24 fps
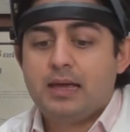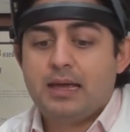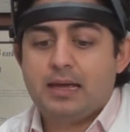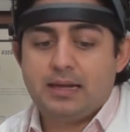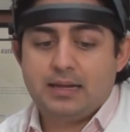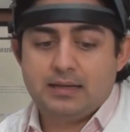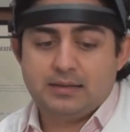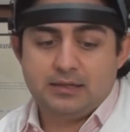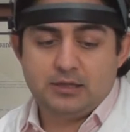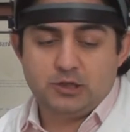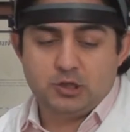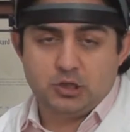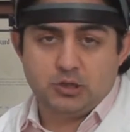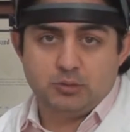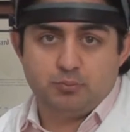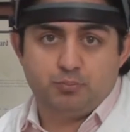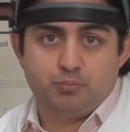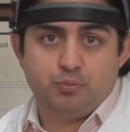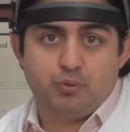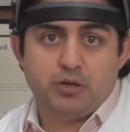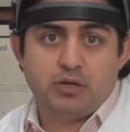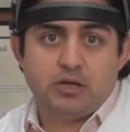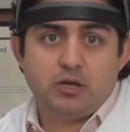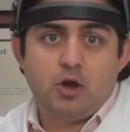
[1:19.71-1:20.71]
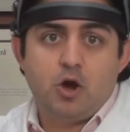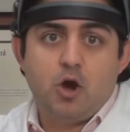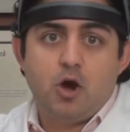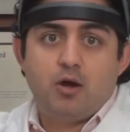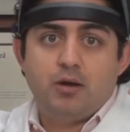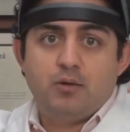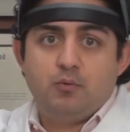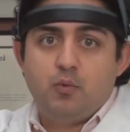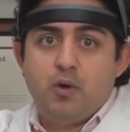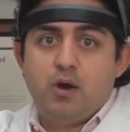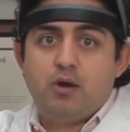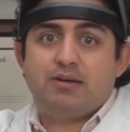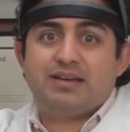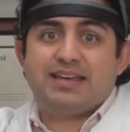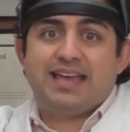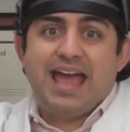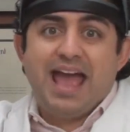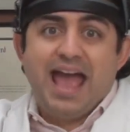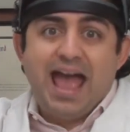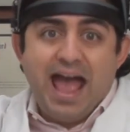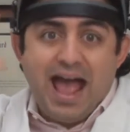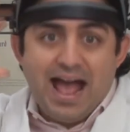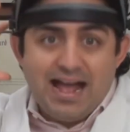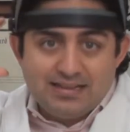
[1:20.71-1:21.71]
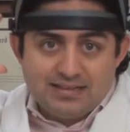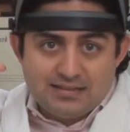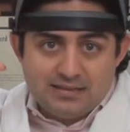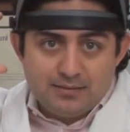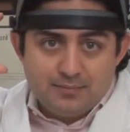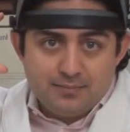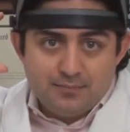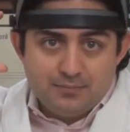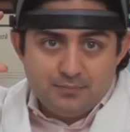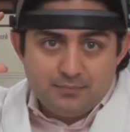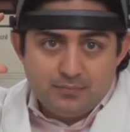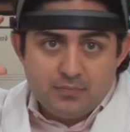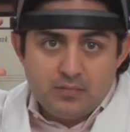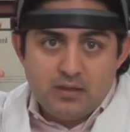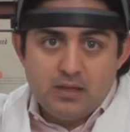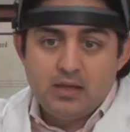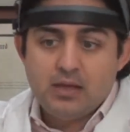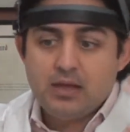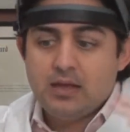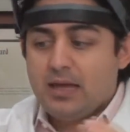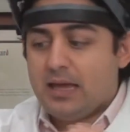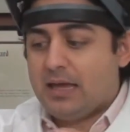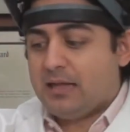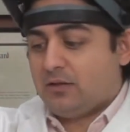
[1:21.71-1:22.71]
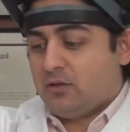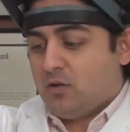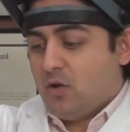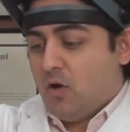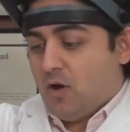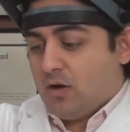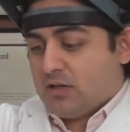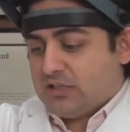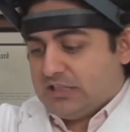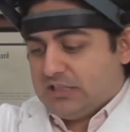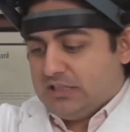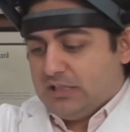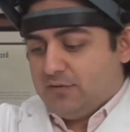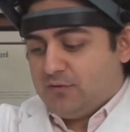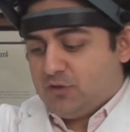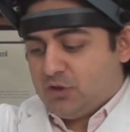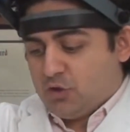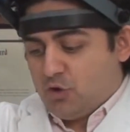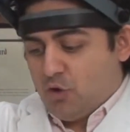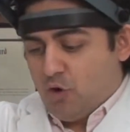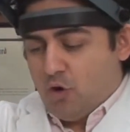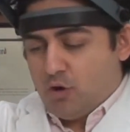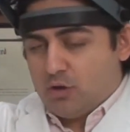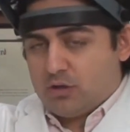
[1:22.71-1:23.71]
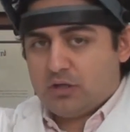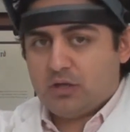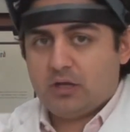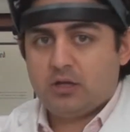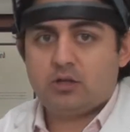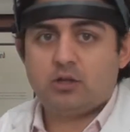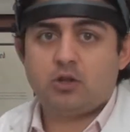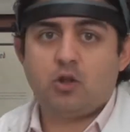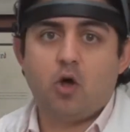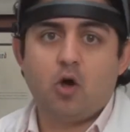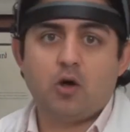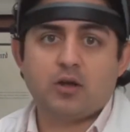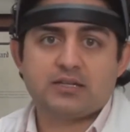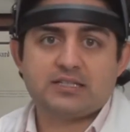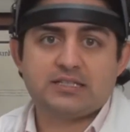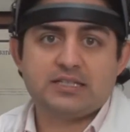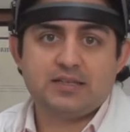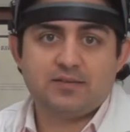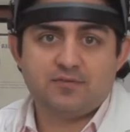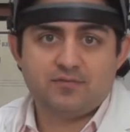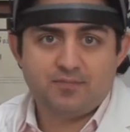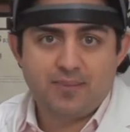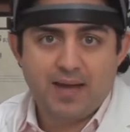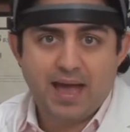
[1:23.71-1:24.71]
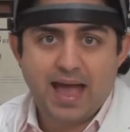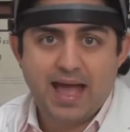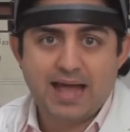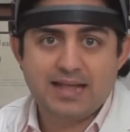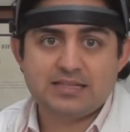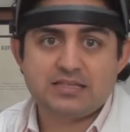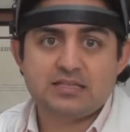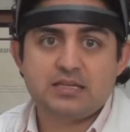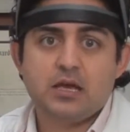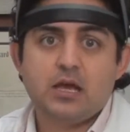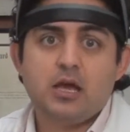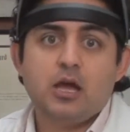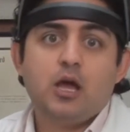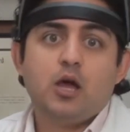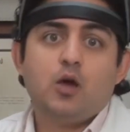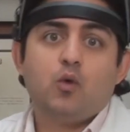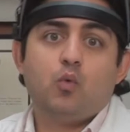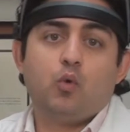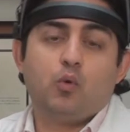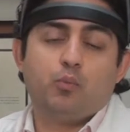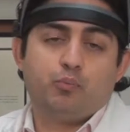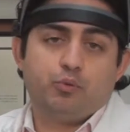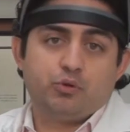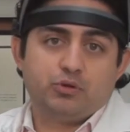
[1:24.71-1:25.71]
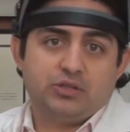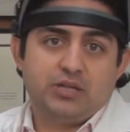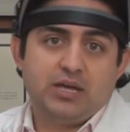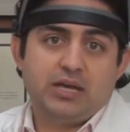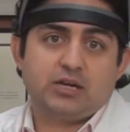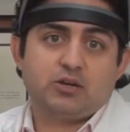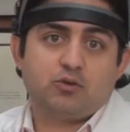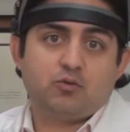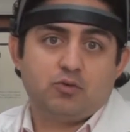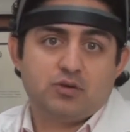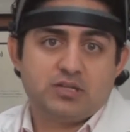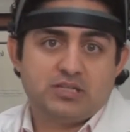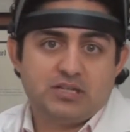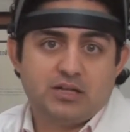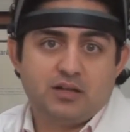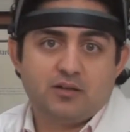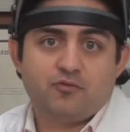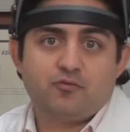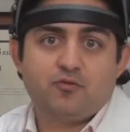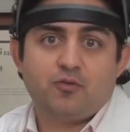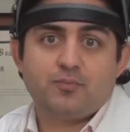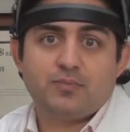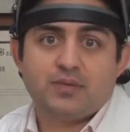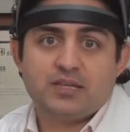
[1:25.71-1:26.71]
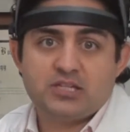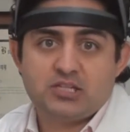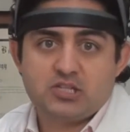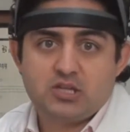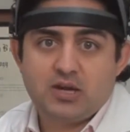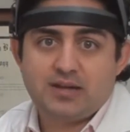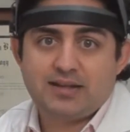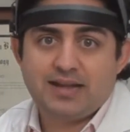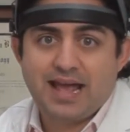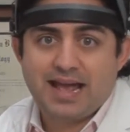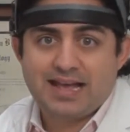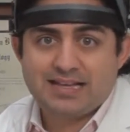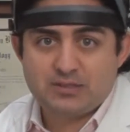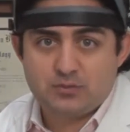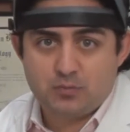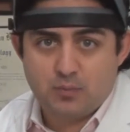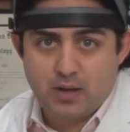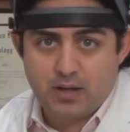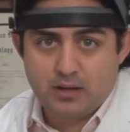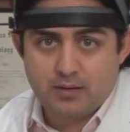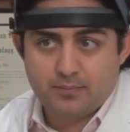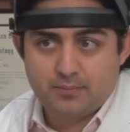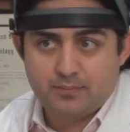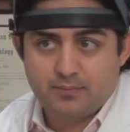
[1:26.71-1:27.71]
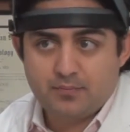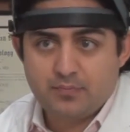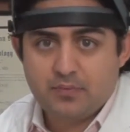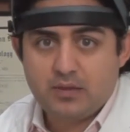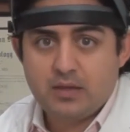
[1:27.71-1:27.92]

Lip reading: In addition, wearing a hat, a long sleeve shirt, long sleeve pants will protect yourself from the sun as well.